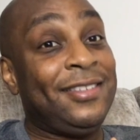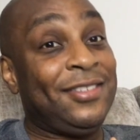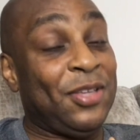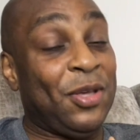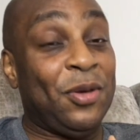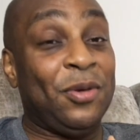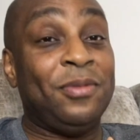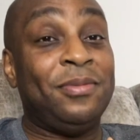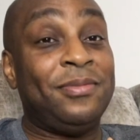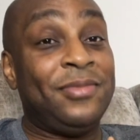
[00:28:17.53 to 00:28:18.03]

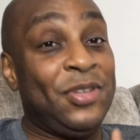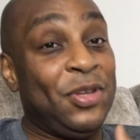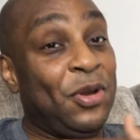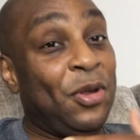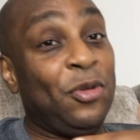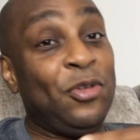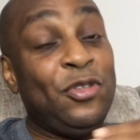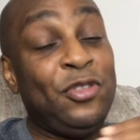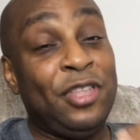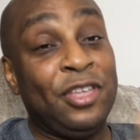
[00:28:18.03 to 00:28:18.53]
So
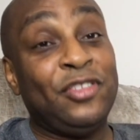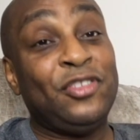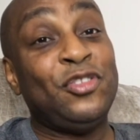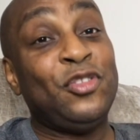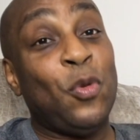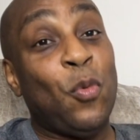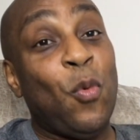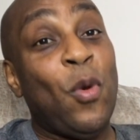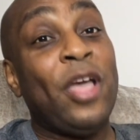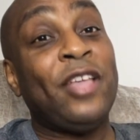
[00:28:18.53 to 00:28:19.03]
this is
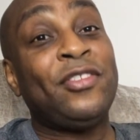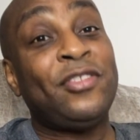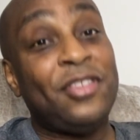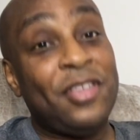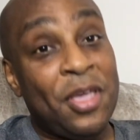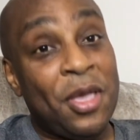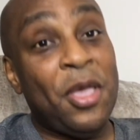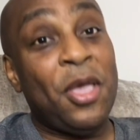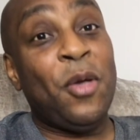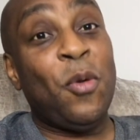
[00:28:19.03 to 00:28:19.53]
the
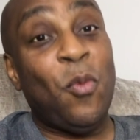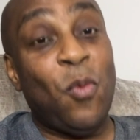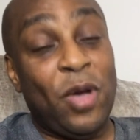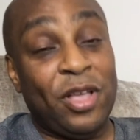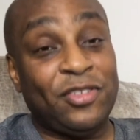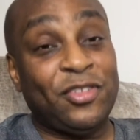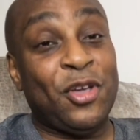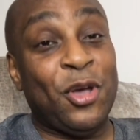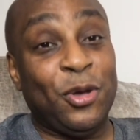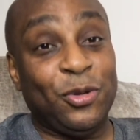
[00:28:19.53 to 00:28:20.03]

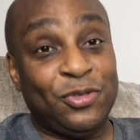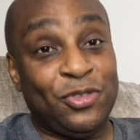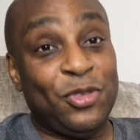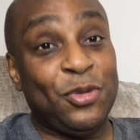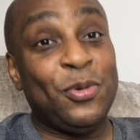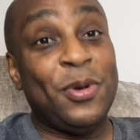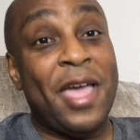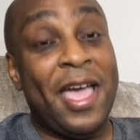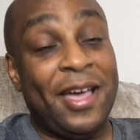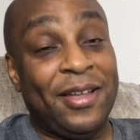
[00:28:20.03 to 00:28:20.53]
West Coast
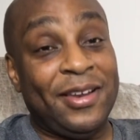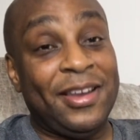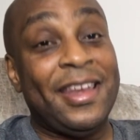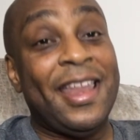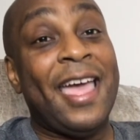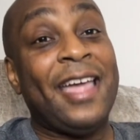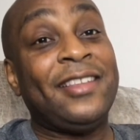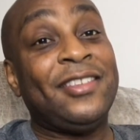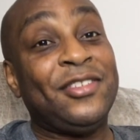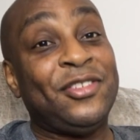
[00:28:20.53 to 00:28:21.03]
threw down
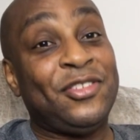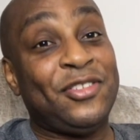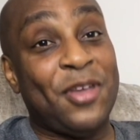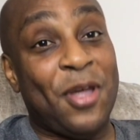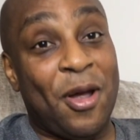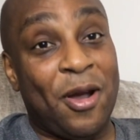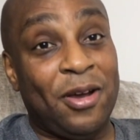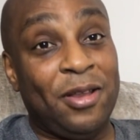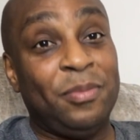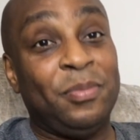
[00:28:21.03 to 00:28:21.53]
tonight to
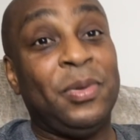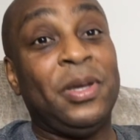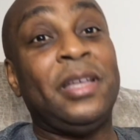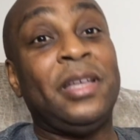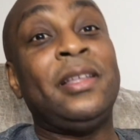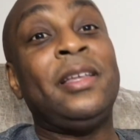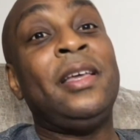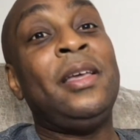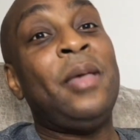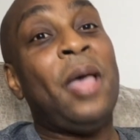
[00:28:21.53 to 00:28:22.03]
start it,
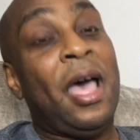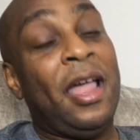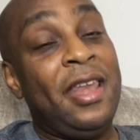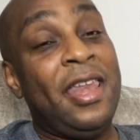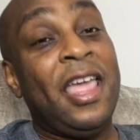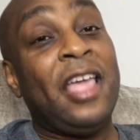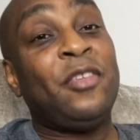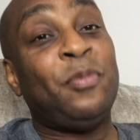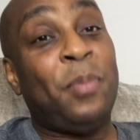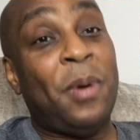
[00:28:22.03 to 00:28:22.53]
but our
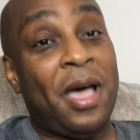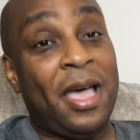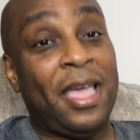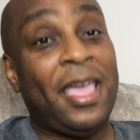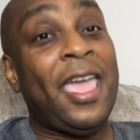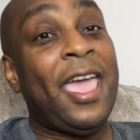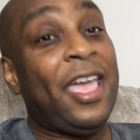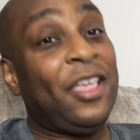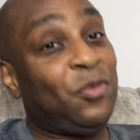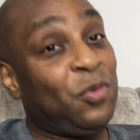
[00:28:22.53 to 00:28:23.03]
next
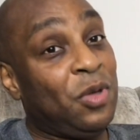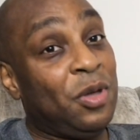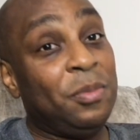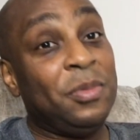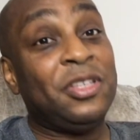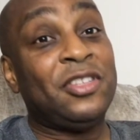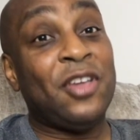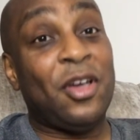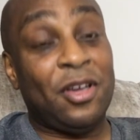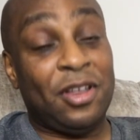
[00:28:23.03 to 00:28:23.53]
podcast, we're going to
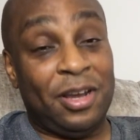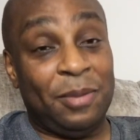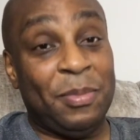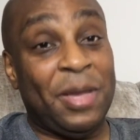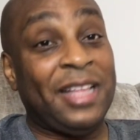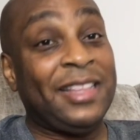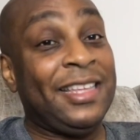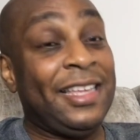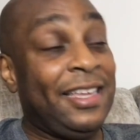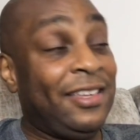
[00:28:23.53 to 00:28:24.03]
be talking
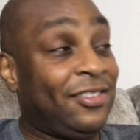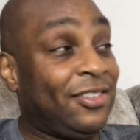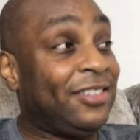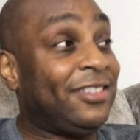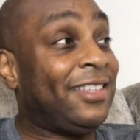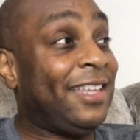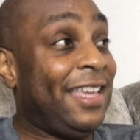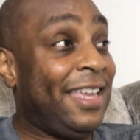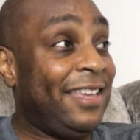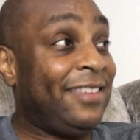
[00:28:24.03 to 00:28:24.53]
about the East because
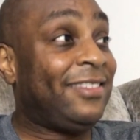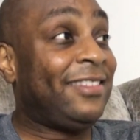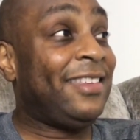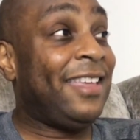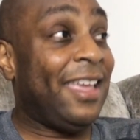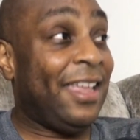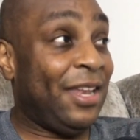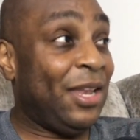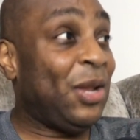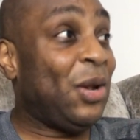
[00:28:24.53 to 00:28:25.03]
the East is
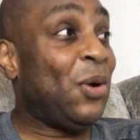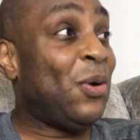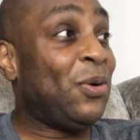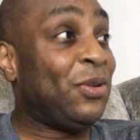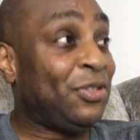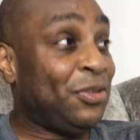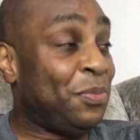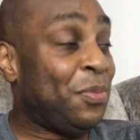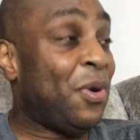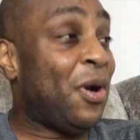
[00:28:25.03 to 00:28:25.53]
getting it on
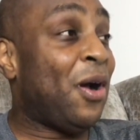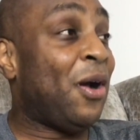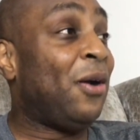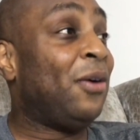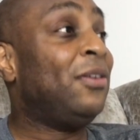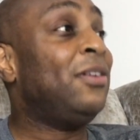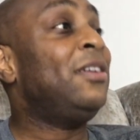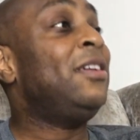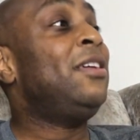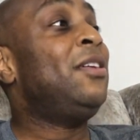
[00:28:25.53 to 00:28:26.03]
tomorrow.
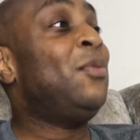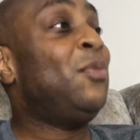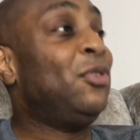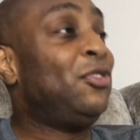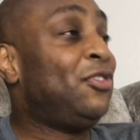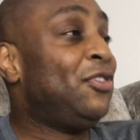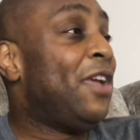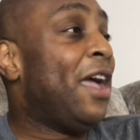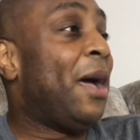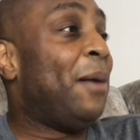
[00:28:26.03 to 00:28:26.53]
What
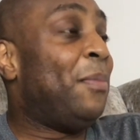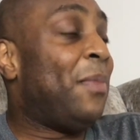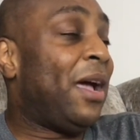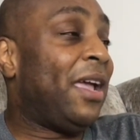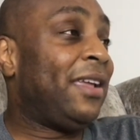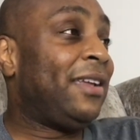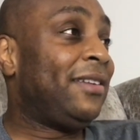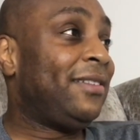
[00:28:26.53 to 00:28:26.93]
you got, Mike?